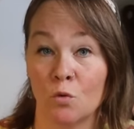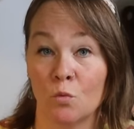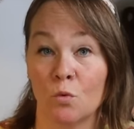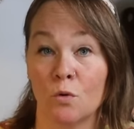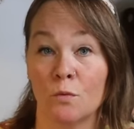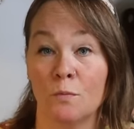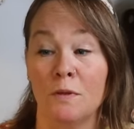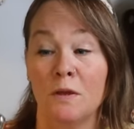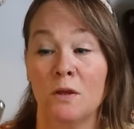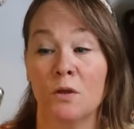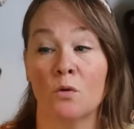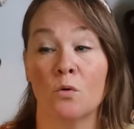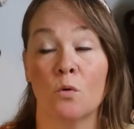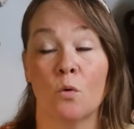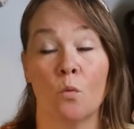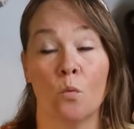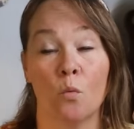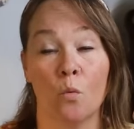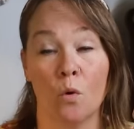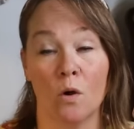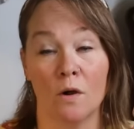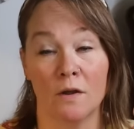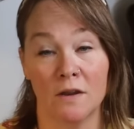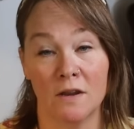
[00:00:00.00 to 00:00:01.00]
would be
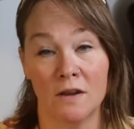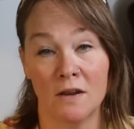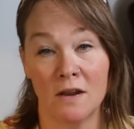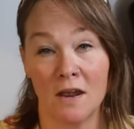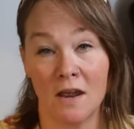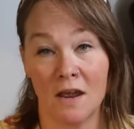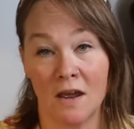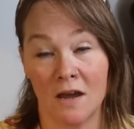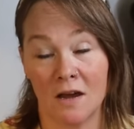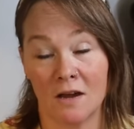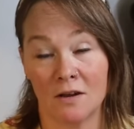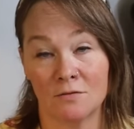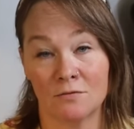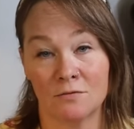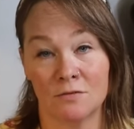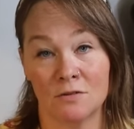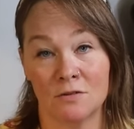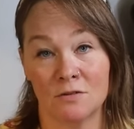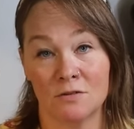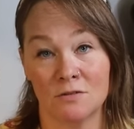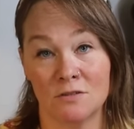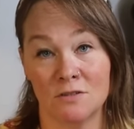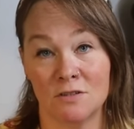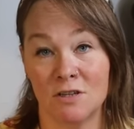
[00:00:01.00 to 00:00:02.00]
one and a half
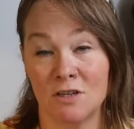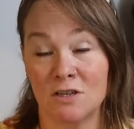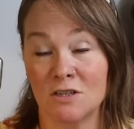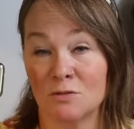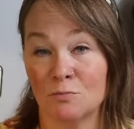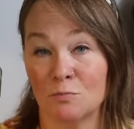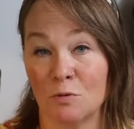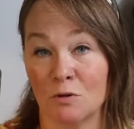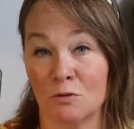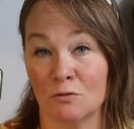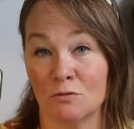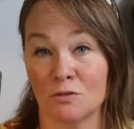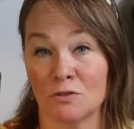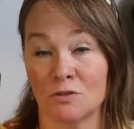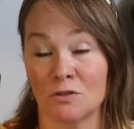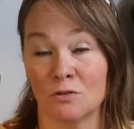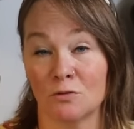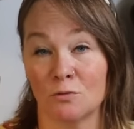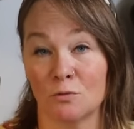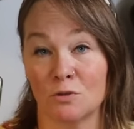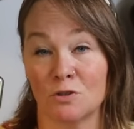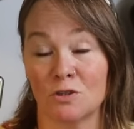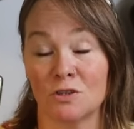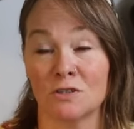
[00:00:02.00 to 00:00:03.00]
teaspoons,
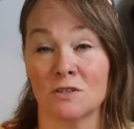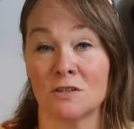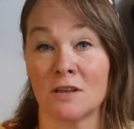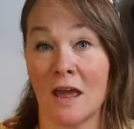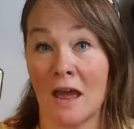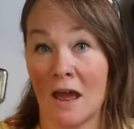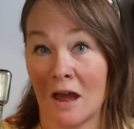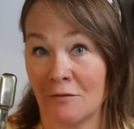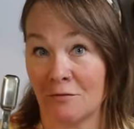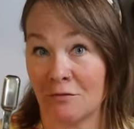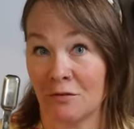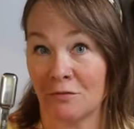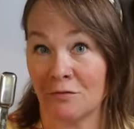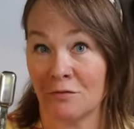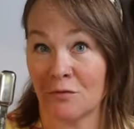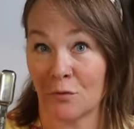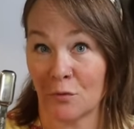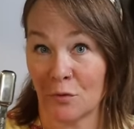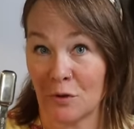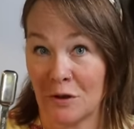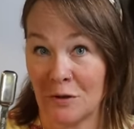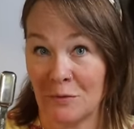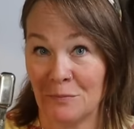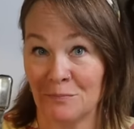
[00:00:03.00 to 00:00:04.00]
which is half of
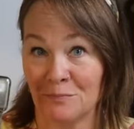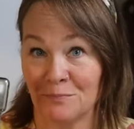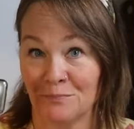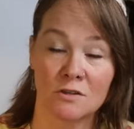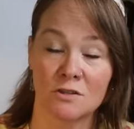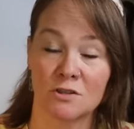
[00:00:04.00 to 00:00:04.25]
three.